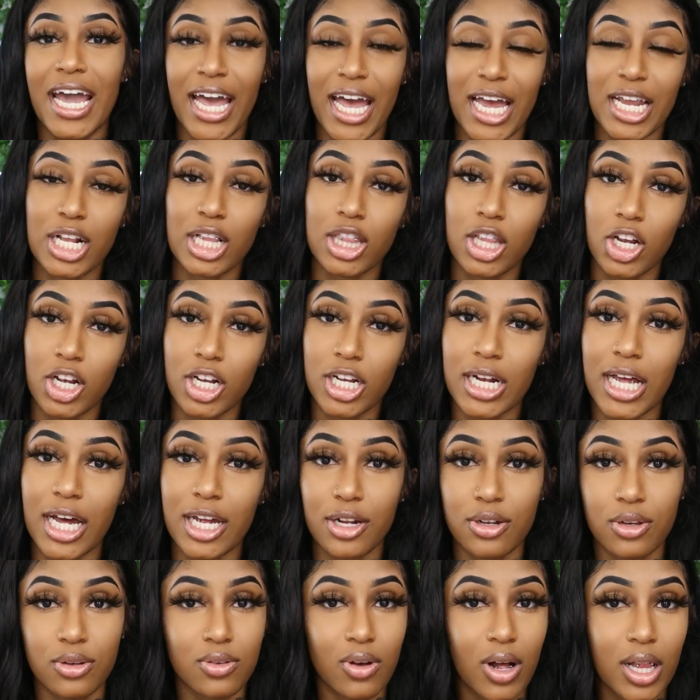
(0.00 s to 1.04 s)
I had to learn
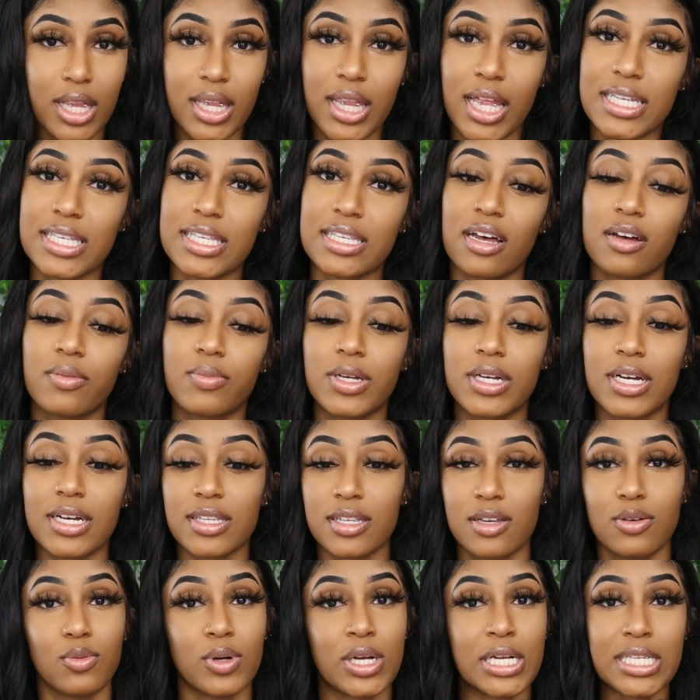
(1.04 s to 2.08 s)
how to do all of that stuff
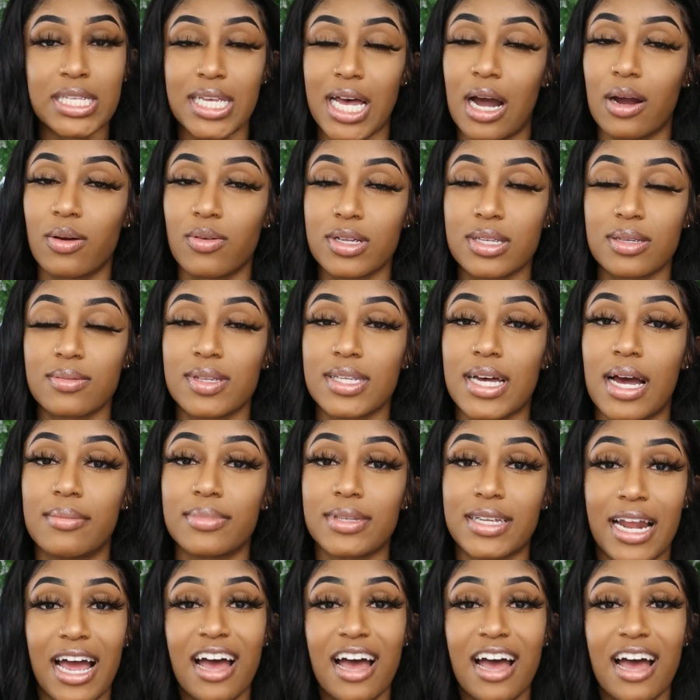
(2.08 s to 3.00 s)
because it was awkward sometimes,